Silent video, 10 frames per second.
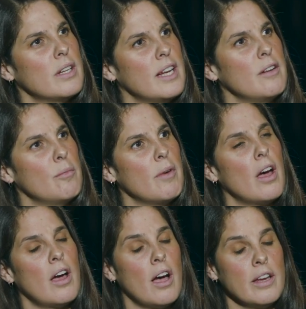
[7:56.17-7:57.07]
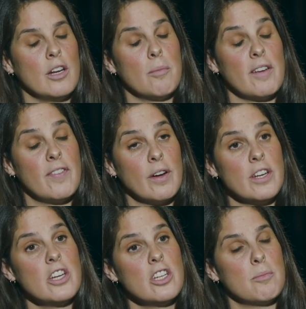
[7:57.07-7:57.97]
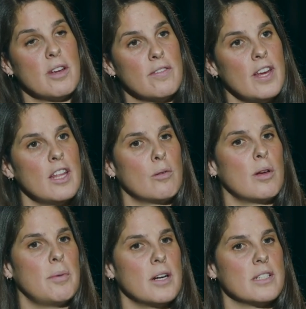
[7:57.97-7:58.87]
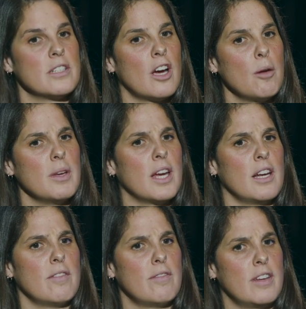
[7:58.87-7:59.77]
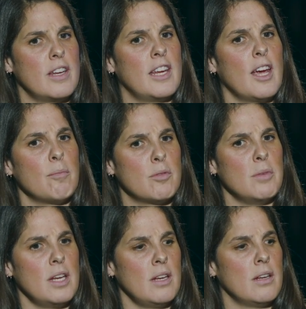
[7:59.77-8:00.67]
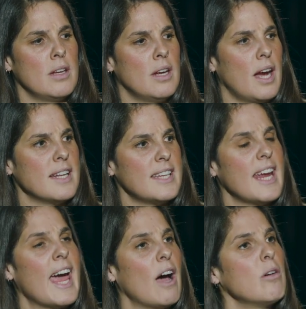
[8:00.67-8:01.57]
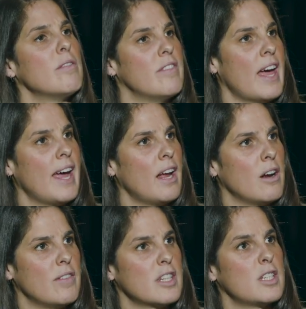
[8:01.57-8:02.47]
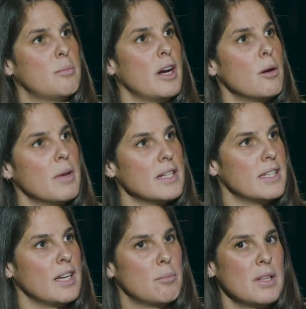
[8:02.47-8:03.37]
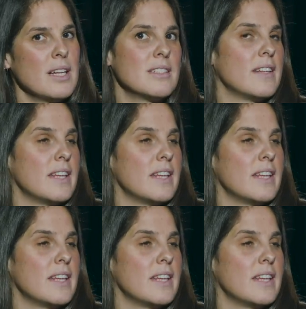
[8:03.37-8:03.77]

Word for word: And, you know, my foundation in my faith, what my parents had taught me, kind of kept me, I'd say, out of that, out of experimenting, but that's not the